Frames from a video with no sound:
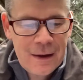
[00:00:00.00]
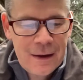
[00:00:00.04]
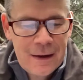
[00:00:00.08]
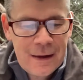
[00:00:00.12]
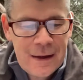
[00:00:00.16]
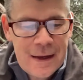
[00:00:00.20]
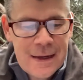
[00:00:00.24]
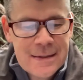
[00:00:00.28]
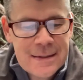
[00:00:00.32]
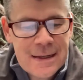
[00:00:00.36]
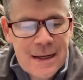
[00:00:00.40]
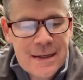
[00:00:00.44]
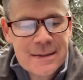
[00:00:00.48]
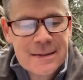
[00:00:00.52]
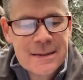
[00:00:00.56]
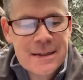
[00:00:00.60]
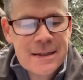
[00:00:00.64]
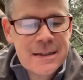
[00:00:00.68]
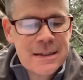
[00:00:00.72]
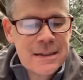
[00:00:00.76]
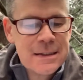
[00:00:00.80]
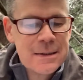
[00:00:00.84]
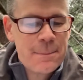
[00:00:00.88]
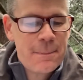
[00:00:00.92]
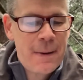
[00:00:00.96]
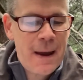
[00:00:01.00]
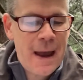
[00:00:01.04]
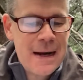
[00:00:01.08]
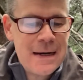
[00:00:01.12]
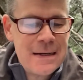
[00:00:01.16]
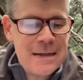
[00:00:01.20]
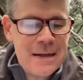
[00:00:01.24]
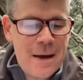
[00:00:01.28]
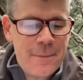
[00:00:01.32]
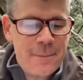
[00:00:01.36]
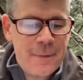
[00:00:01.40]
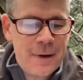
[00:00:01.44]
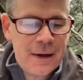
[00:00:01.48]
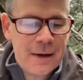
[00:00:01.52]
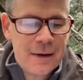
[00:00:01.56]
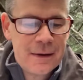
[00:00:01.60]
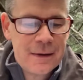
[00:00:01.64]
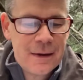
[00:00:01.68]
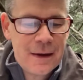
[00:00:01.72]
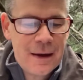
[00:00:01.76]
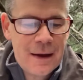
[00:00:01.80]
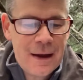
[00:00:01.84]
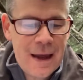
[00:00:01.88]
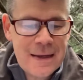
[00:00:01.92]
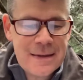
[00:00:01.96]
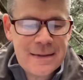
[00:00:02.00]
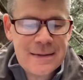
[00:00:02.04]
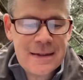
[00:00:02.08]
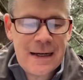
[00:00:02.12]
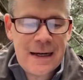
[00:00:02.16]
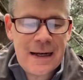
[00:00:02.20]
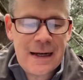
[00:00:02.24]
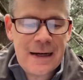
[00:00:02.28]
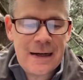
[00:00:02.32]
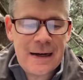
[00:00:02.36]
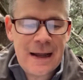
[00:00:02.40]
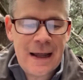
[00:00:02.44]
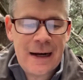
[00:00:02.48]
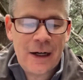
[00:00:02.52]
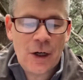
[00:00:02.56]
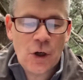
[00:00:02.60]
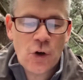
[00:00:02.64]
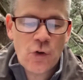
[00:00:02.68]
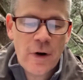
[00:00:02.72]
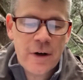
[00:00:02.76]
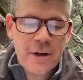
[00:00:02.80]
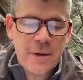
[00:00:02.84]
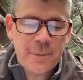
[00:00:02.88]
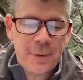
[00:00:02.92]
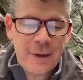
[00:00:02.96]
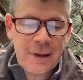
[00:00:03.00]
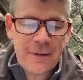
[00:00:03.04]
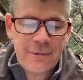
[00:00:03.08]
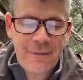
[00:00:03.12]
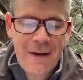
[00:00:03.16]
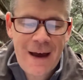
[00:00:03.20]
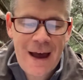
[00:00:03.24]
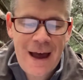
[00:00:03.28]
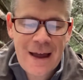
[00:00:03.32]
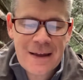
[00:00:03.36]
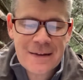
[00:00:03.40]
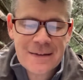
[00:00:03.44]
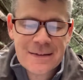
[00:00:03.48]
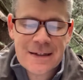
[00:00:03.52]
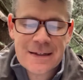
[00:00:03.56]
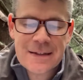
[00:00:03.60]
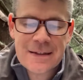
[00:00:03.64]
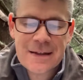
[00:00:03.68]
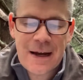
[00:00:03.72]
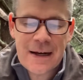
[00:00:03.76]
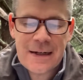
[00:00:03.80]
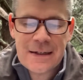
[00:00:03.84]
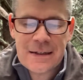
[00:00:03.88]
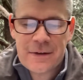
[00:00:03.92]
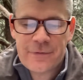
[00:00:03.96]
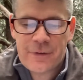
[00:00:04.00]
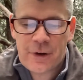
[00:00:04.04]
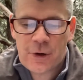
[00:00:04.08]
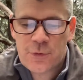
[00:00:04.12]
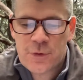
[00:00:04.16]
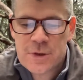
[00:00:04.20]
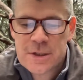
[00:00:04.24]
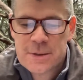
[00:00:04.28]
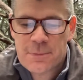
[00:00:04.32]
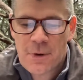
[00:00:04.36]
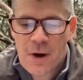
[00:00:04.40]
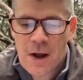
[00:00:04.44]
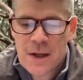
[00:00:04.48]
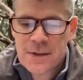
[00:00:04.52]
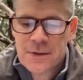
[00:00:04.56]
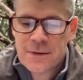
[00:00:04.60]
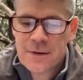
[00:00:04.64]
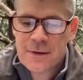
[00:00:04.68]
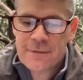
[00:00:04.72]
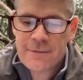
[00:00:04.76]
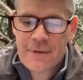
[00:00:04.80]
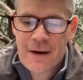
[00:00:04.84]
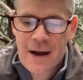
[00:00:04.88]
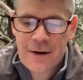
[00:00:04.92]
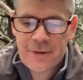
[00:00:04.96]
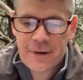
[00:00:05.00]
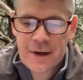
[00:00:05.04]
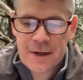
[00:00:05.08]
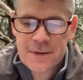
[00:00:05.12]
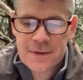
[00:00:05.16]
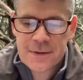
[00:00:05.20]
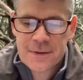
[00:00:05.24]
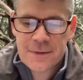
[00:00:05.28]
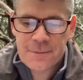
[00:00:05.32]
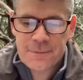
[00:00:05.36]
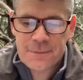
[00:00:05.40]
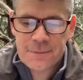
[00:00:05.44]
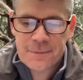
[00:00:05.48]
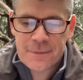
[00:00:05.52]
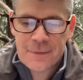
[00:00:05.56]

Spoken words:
He says this pandemic has seen an incredibly fast scientific response to the virus.